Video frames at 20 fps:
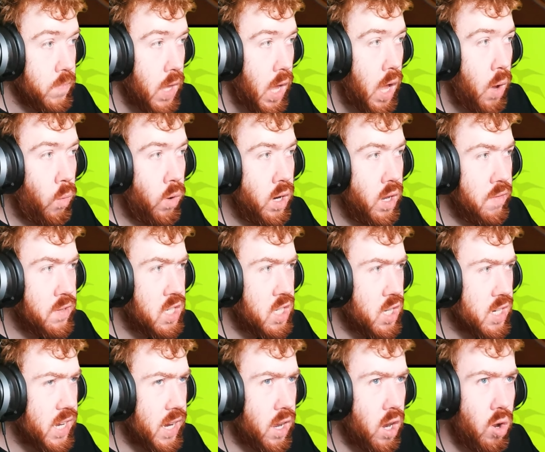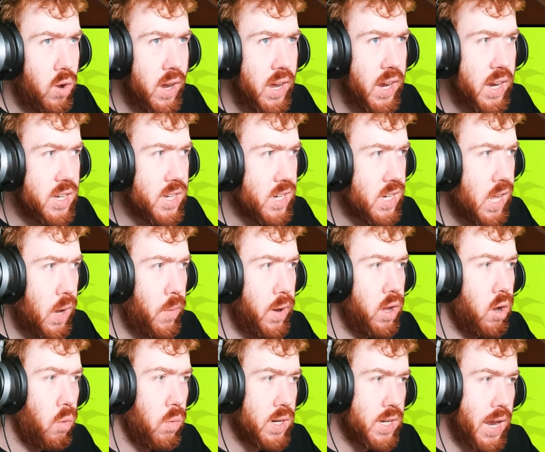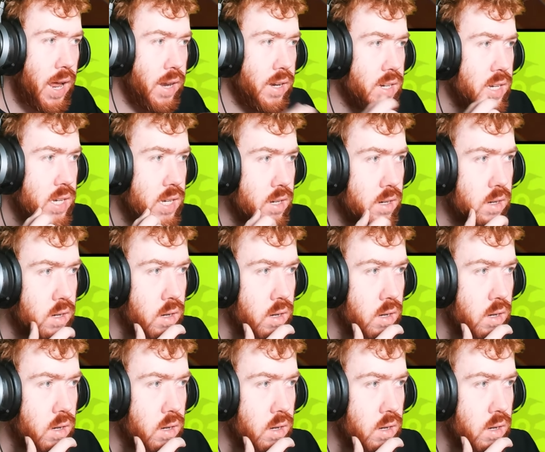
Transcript: I wonder if she does like a lot of hits. Is that why it always lands?